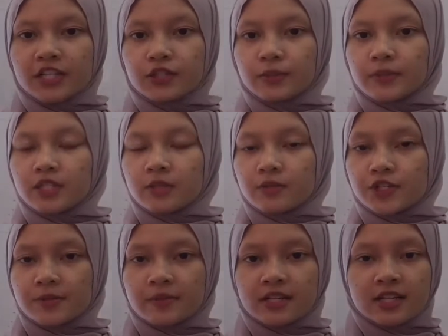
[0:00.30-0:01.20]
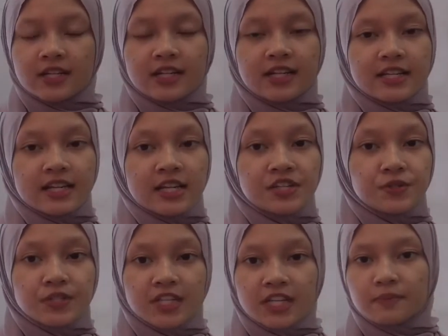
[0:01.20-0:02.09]
nama resmi Riana Layat.
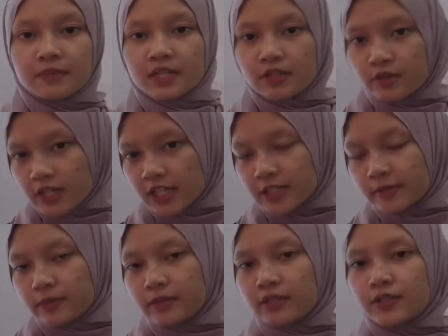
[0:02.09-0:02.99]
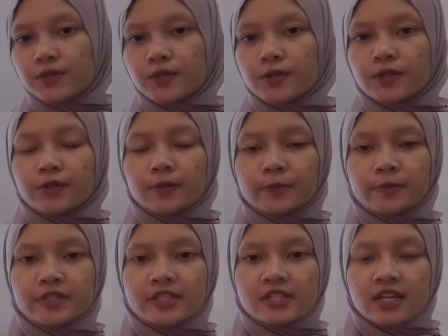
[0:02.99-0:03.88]
Today, me Nur Adibah binti Sukor will
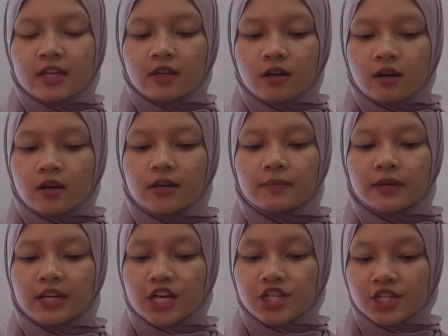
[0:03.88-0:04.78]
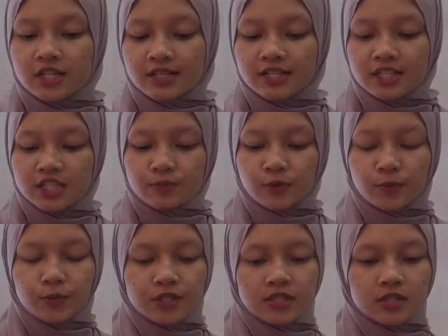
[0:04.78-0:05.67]
present on my Asian research
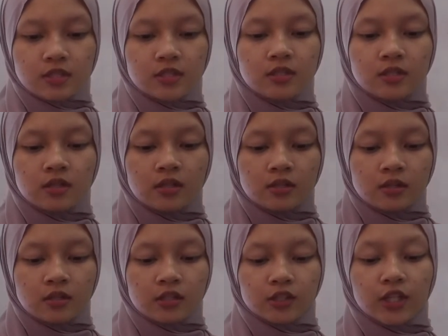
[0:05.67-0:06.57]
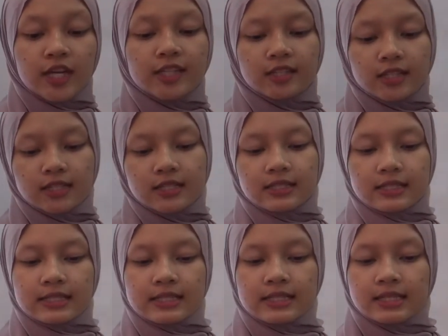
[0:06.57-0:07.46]
proposal. The title
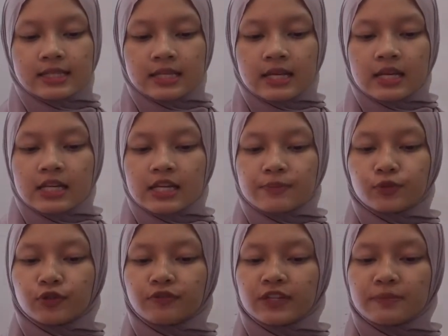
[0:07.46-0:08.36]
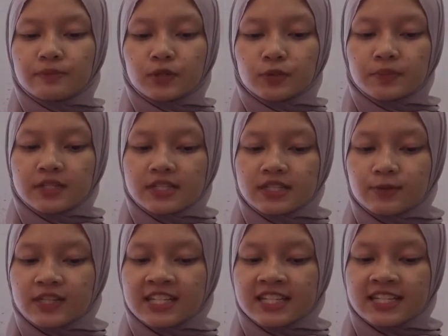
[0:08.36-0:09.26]
is Improving Pupils'
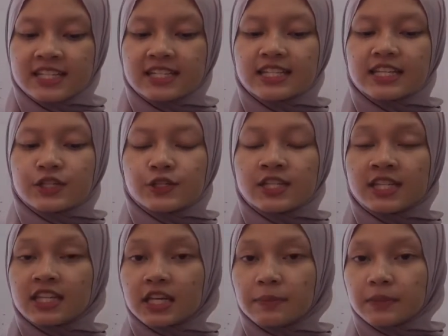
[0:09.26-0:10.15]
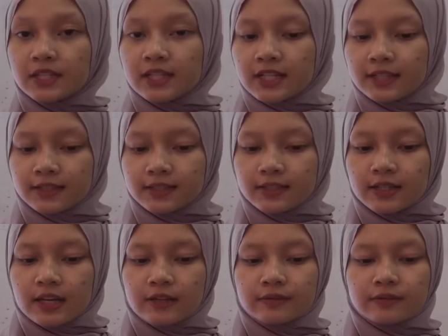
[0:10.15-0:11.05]
Weaknesses in Using Capital Letter
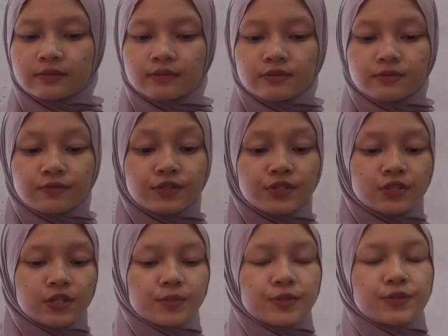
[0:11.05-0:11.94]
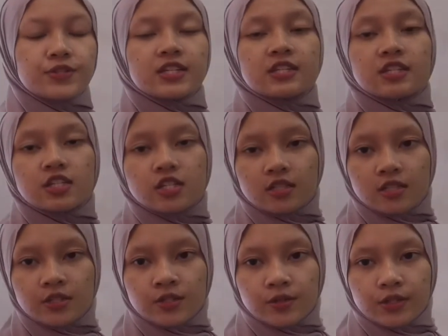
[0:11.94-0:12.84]
and Full Stop Using Digital
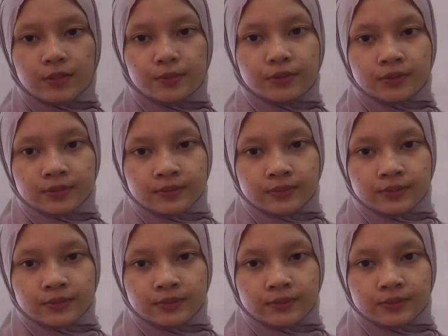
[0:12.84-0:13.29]
Storybook.